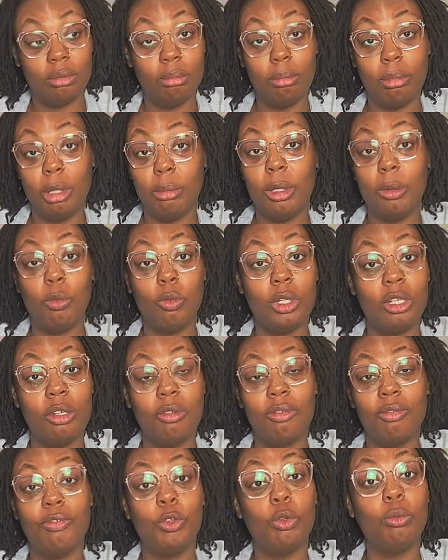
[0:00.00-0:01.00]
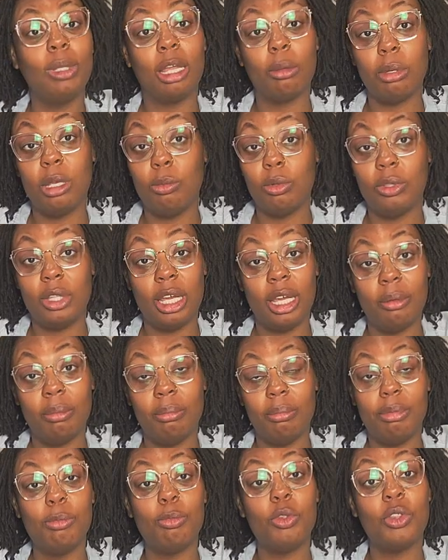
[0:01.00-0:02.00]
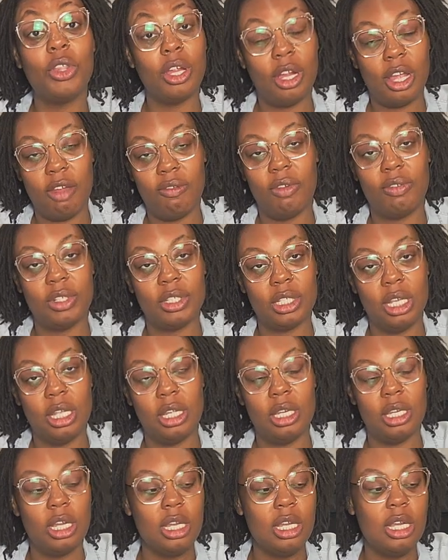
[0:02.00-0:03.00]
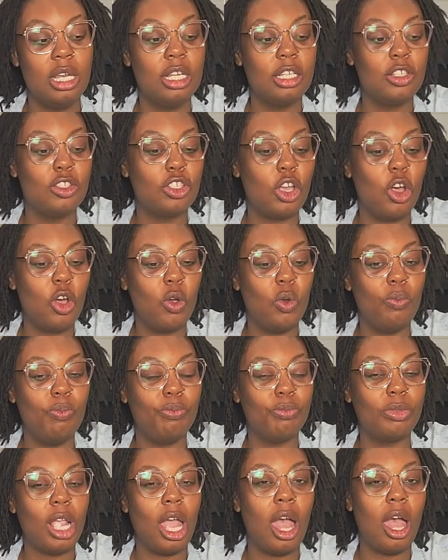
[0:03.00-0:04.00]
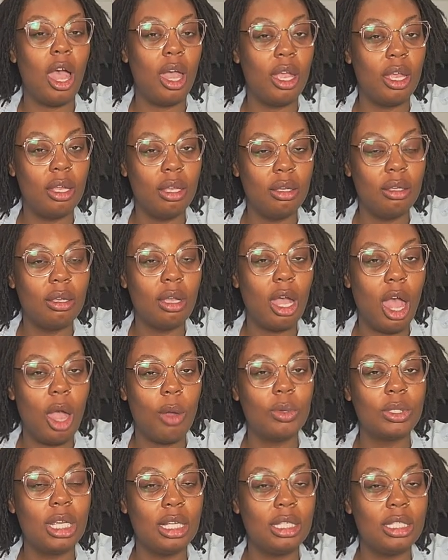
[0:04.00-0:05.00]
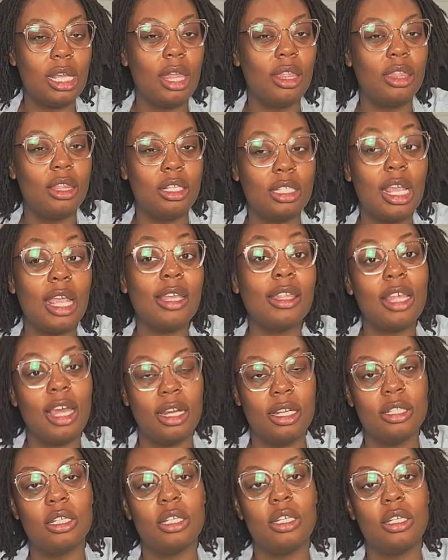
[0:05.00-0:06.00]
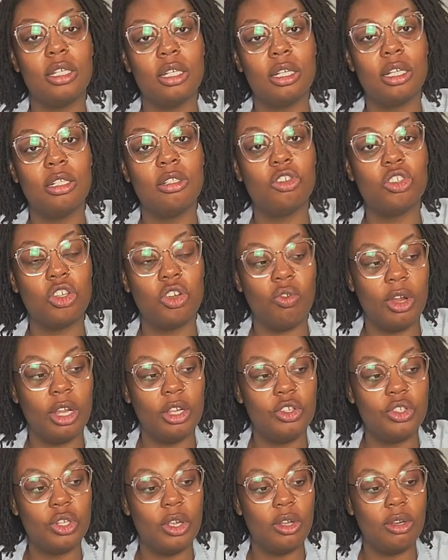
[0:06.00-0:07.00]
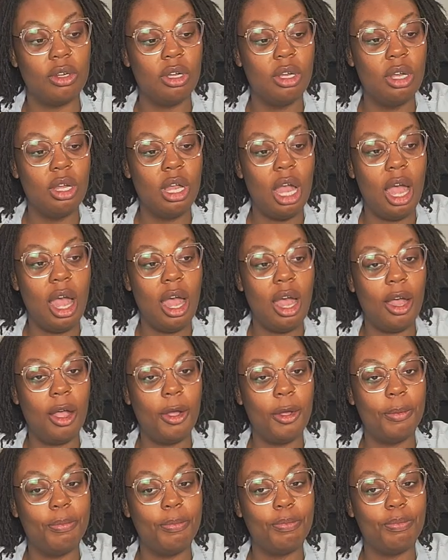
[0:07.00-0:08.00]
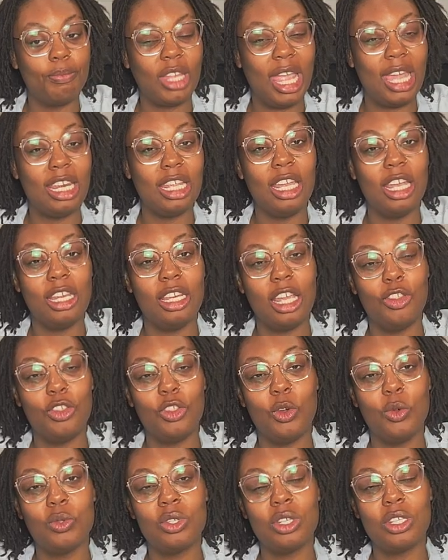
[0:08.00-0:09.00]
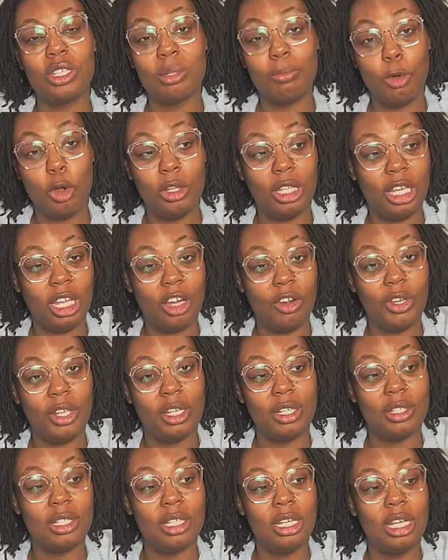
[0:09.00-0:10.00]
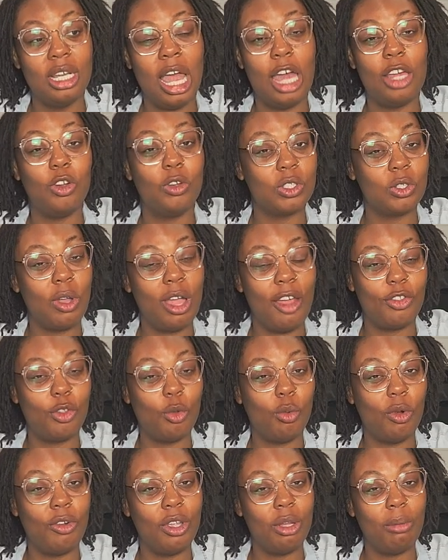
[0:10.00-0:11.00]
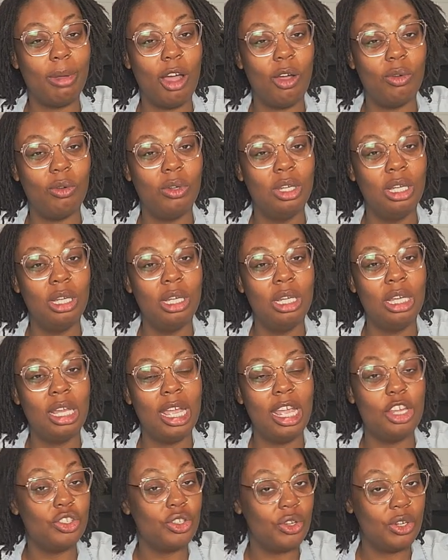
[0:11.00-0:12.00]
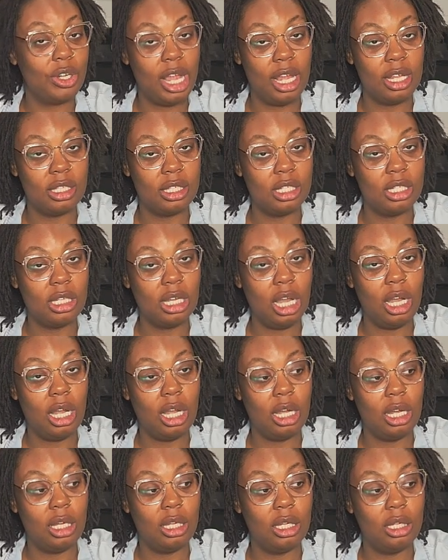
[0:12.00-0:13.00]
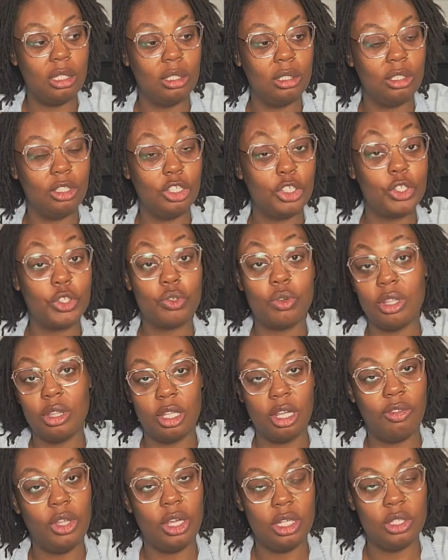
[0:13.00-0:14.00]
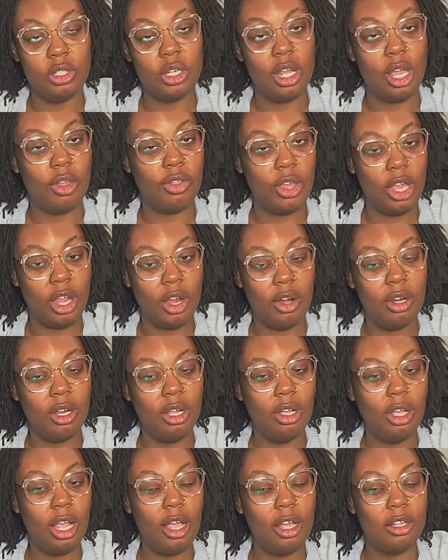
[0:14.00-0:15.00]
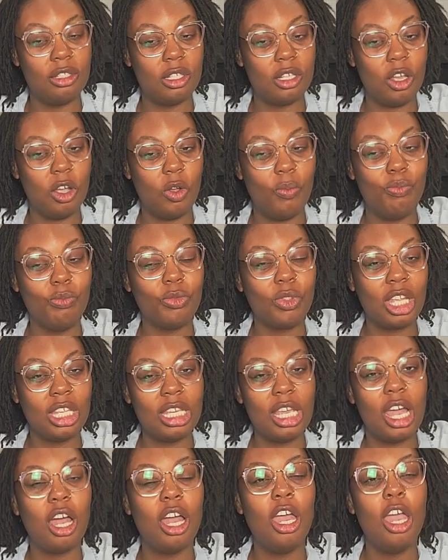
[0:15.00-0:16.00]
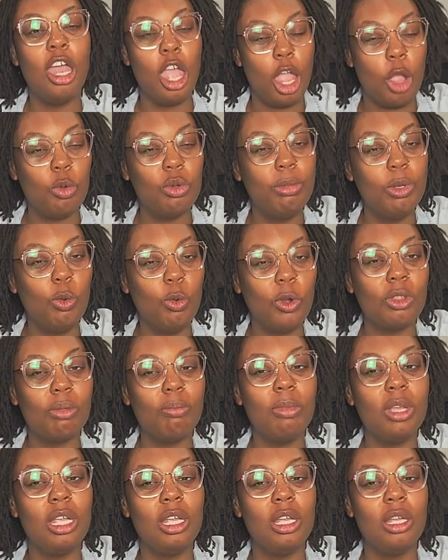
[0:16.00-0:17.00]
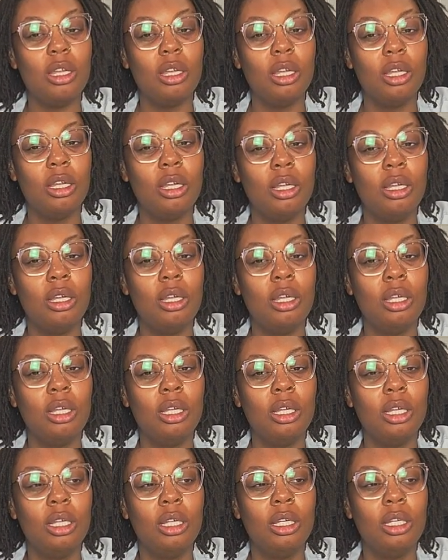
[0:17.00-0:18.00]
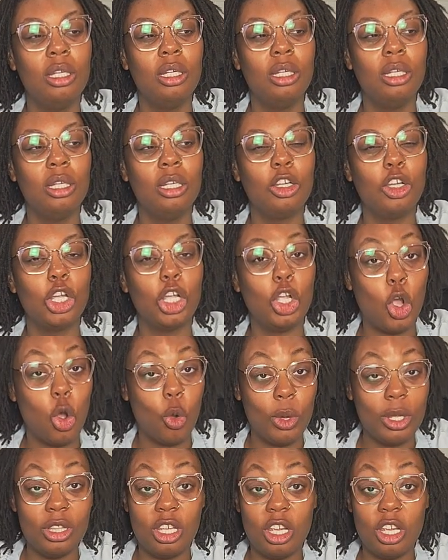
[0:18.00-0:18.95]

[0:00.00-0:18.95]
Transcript: maybe I'm one of the few Black people that people there have ever seen. So I would take that into consideration. And again, in those smaller areas, I'd also have to worry about internet, the strength of the internet there. And so, yeah, it would be worth me going